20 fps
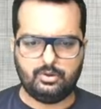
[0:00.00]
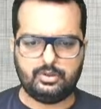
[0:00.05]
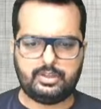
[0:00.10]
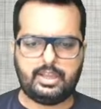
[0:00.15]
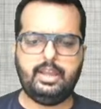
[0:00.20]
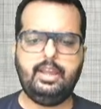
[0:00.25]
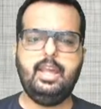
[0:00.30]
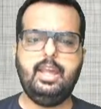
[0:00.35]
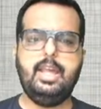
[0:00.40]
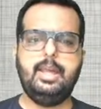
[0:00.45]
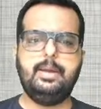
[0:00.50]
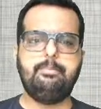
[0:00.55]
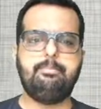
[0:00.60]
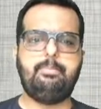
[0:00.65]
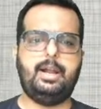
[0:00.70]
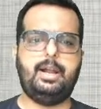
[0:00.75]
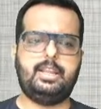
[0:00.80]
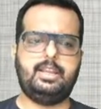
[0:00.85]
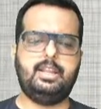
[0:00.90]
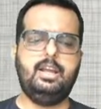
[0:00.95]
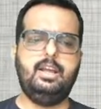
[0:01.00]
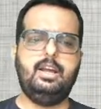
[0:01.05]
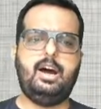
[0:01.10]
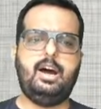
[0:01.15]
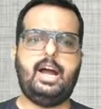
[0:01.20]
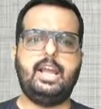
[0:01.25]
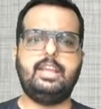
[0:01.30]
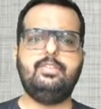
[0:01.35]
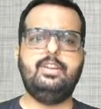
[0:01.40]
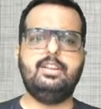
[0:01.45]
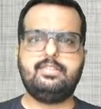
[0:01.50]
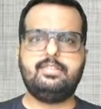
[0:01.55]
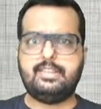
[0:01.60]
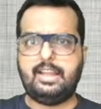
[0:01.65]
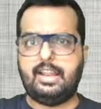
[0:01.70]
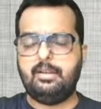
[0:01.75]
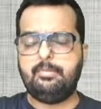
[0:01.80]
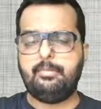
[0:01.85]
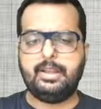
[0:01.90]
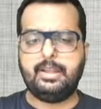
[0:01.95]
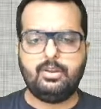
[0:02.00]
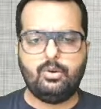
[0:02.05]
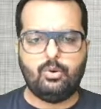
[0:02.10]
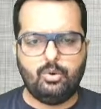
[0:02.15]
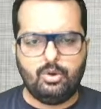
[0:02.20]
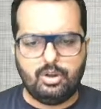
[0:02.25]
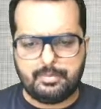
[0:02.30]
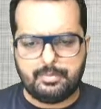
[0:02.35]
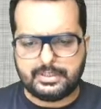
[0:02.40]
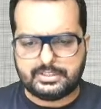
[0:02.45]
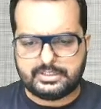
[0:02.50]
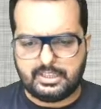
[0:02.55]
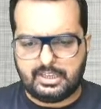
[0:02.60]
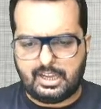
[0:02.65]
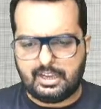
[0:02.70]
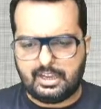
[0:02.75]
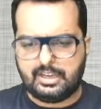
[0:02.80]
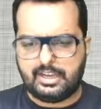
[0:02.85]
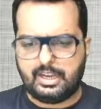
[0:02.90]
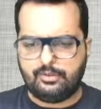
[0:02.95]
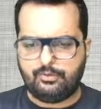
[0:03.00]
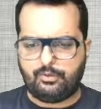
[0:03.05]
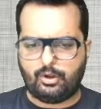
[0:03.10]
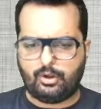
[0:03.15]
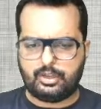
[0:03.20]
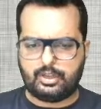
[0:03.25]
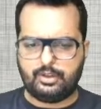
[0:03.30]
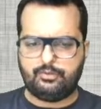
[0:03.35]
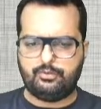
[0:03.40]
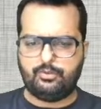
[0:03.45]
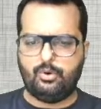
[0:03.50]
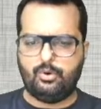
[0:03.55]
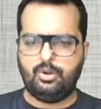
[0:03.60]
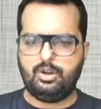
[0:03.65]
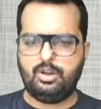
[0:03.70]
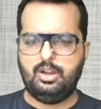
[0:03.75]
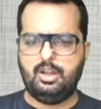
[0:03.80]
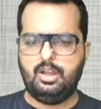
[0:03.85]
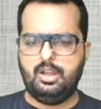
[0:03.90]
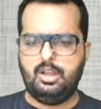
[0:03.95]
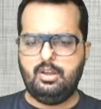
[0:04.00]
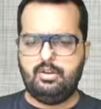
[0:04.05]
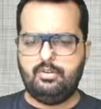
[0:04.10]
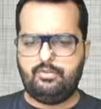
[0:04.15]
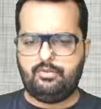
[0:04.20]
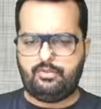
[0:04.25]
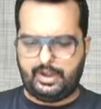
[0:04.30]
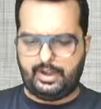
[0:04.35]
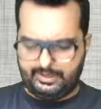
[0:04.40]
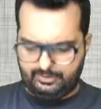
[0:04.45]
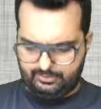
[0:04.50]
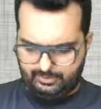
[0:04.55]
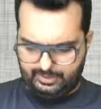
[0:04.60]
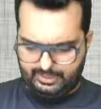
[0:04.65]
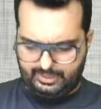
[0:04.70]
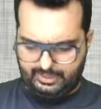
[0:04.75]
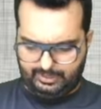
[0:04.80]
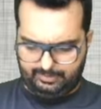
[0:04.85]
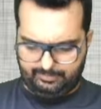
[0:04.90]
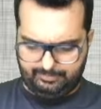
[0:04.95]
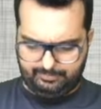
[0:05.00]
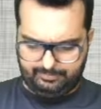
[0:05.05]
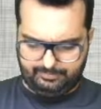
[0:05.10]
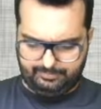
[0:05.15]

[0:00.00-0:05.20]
Okay. But I will sell my old machine. I'll get 44,520.